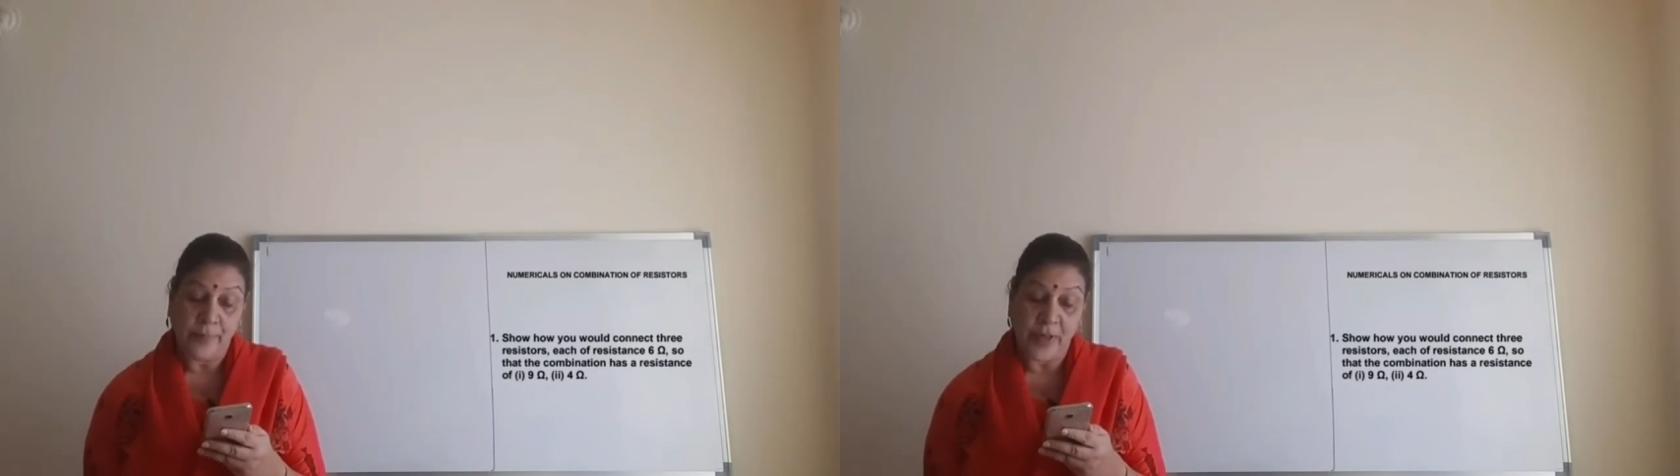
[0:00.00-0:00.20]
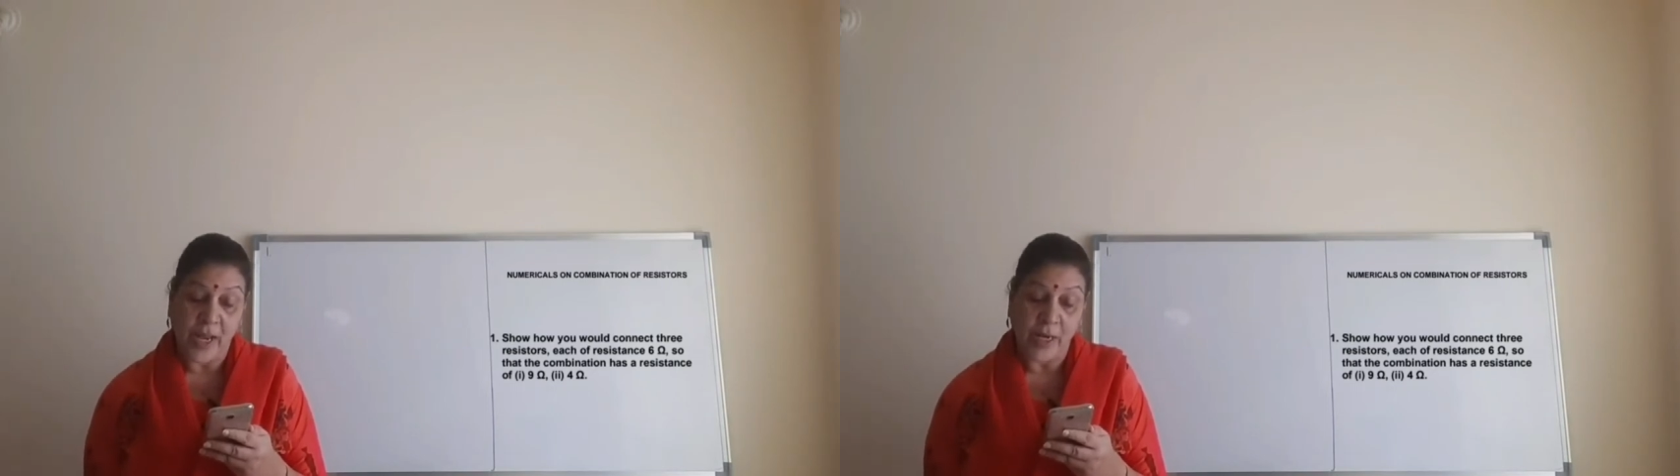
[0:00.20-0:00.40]

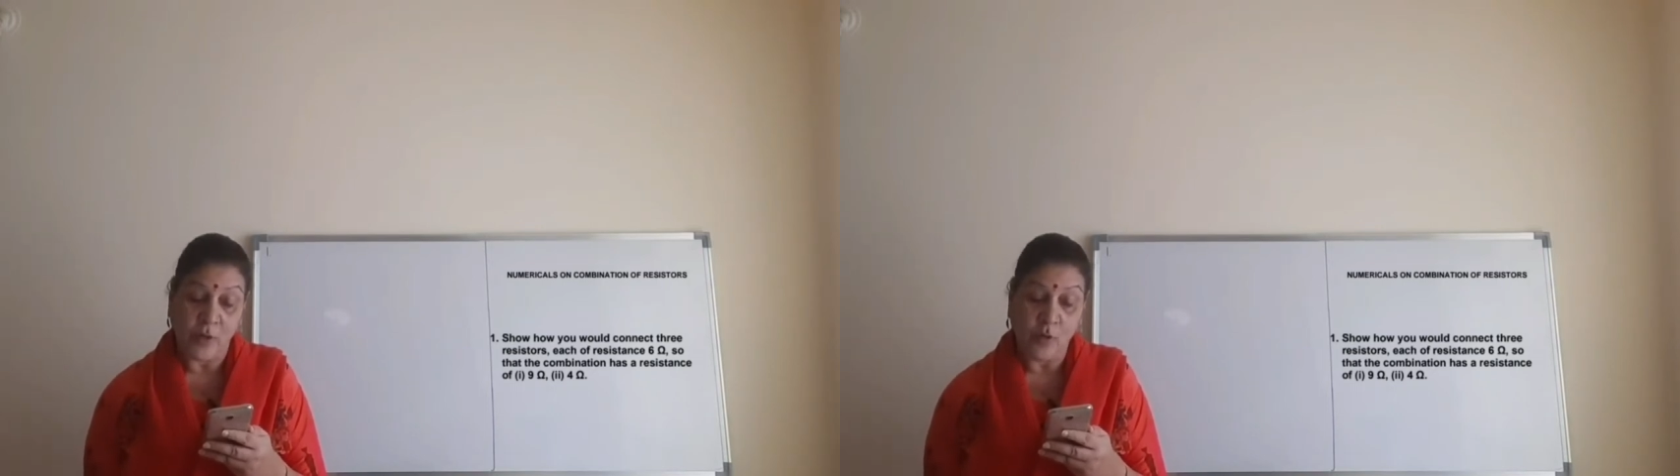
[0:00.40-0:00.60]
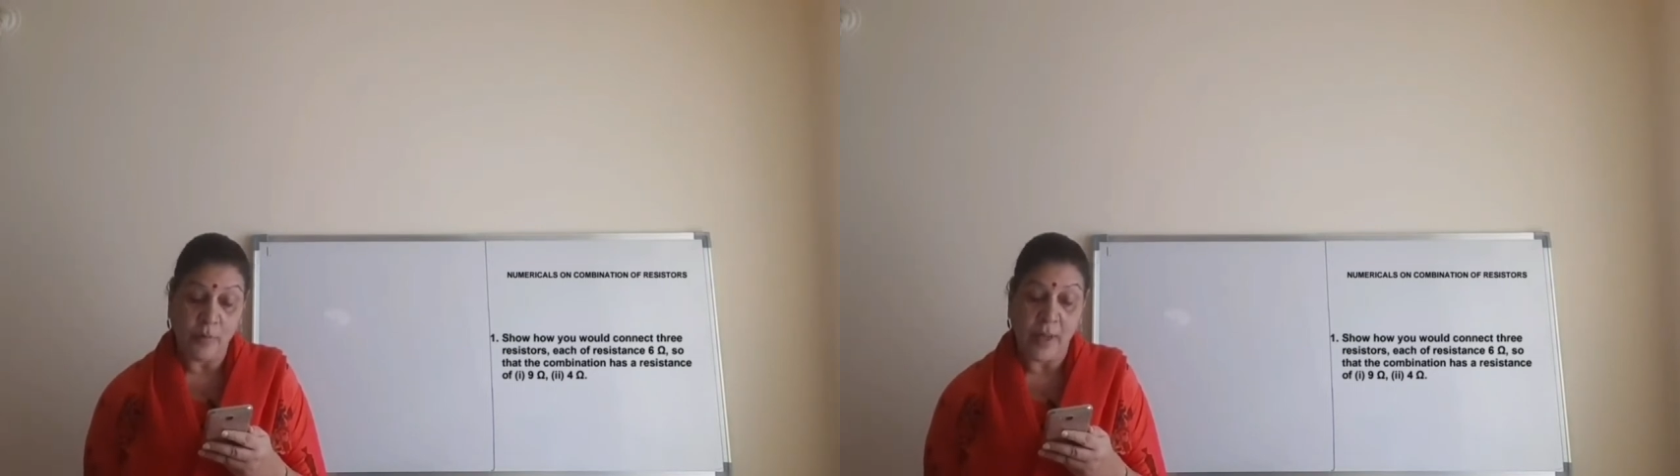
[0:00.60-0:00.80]

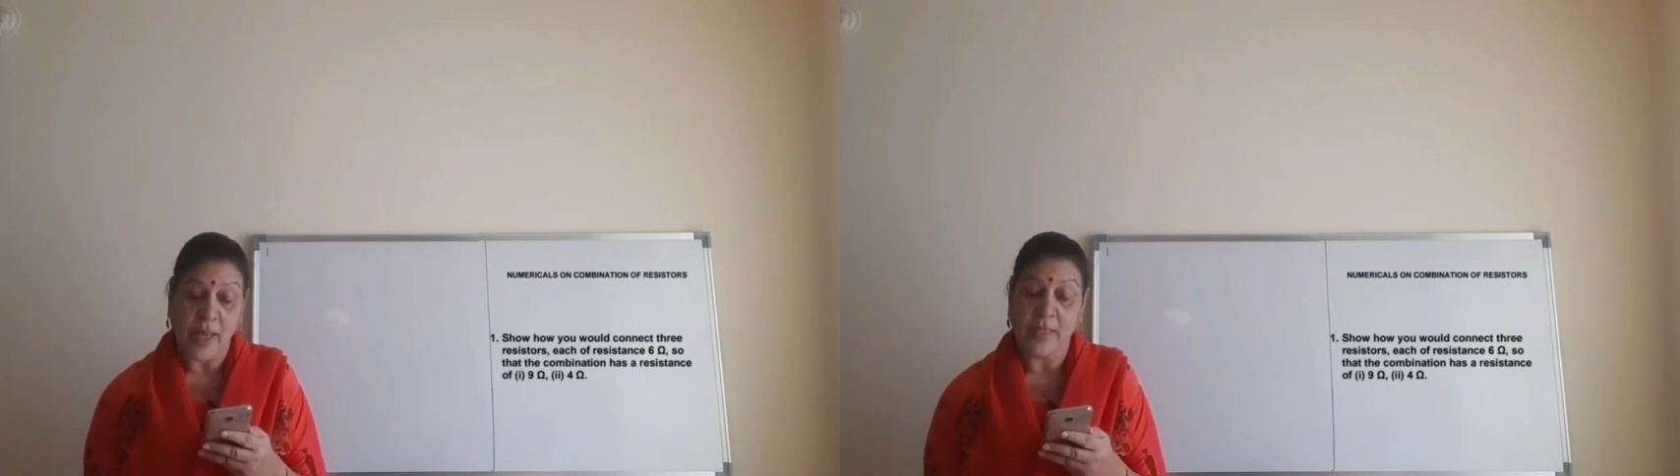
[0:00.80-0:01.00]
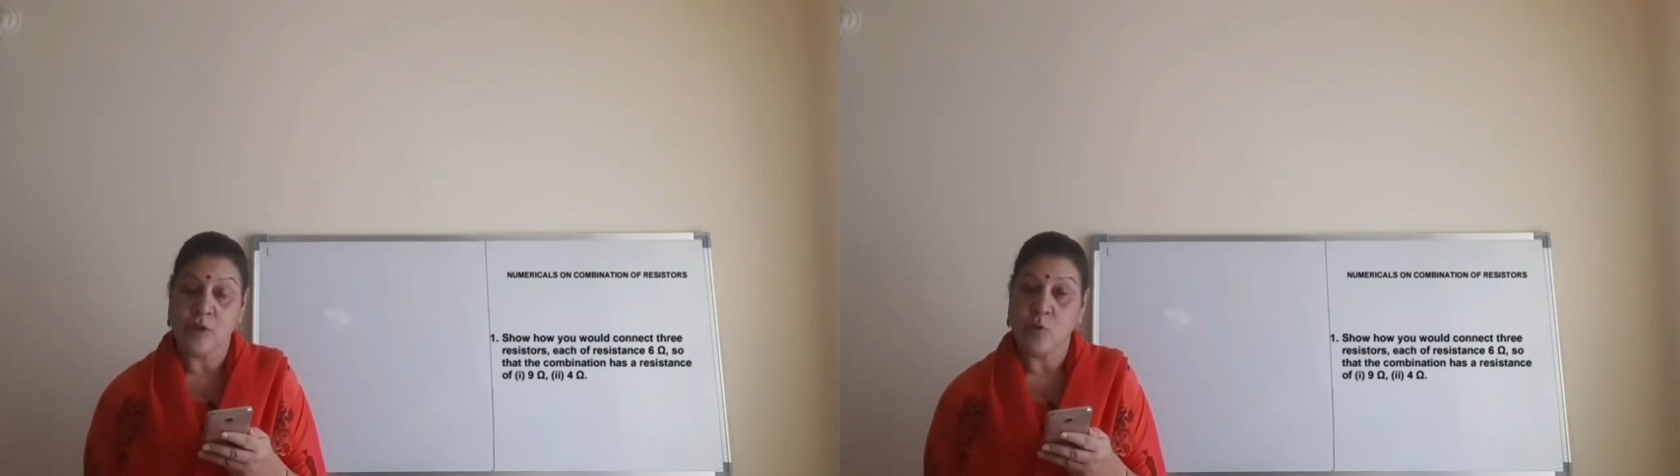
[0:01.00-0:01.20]
9 ohm and